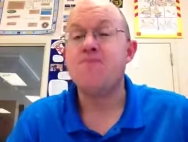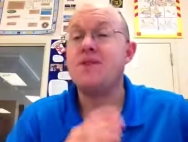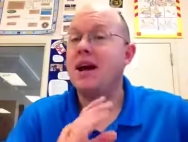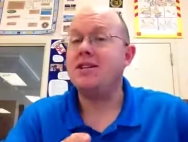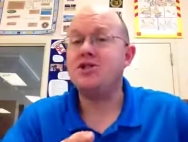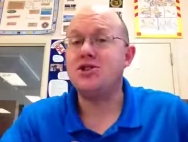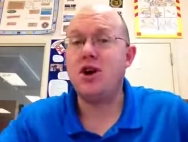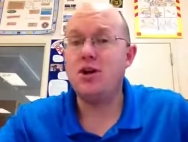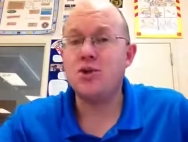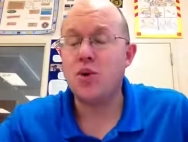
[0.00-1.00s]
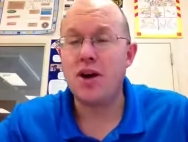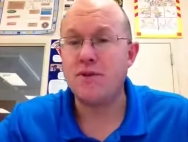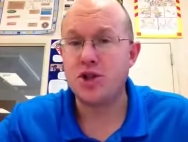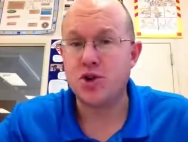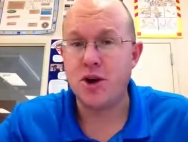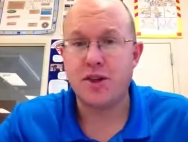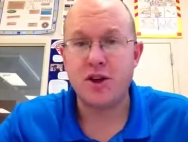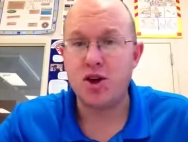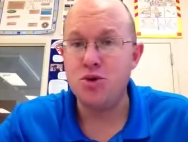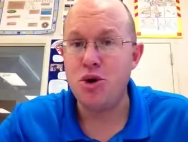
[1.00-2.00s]
That's Stalin's way of assuring
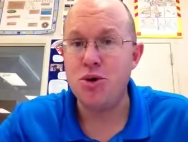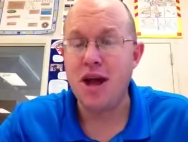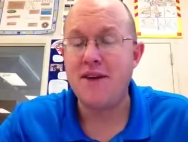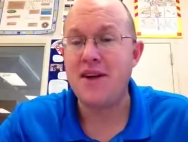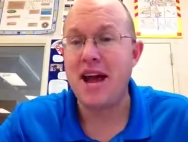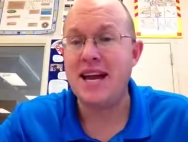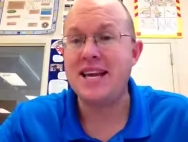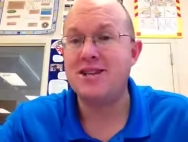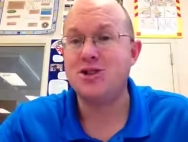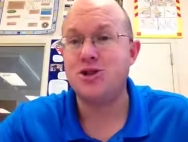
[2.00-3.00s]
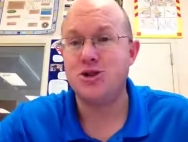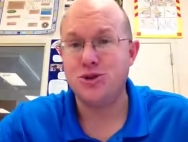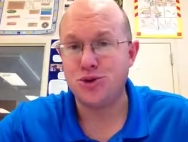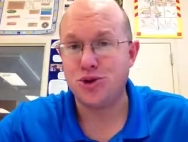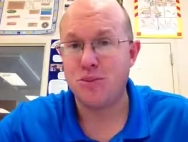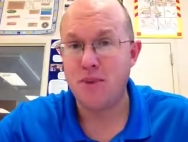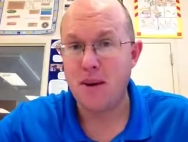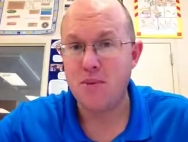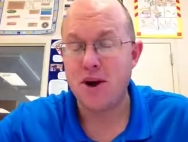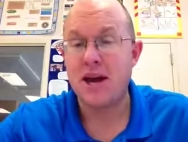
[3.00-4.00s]
that you don't have any institutional
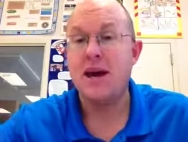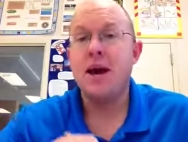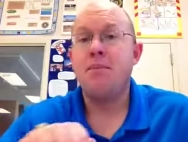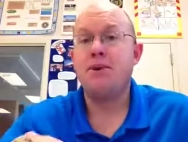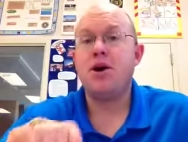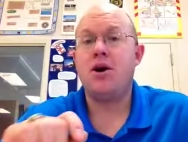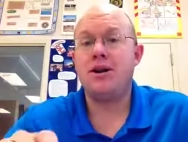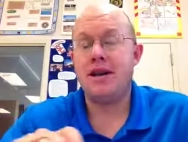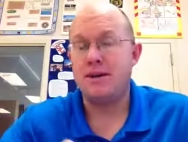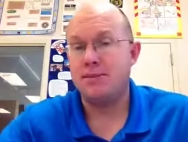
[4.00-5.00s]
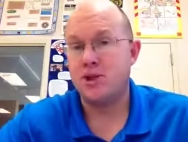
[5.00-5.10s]
memory beyond him.